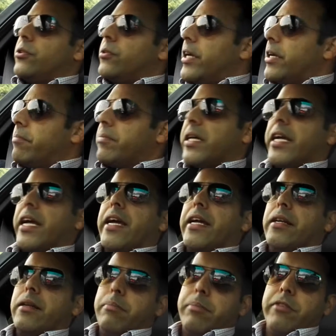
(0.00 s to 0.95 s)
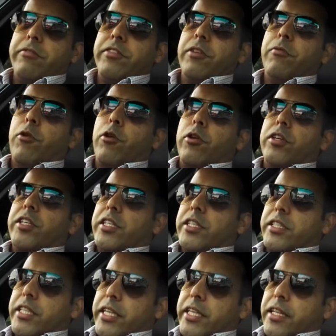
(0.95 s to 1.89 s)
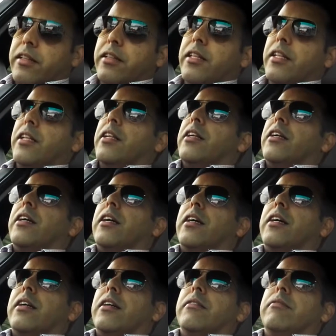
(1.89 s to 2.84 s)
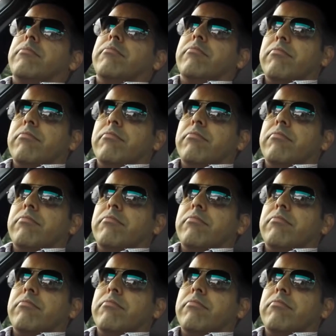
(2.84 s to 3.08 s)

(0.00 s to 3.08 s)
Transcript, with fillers: get my head above the water till uh,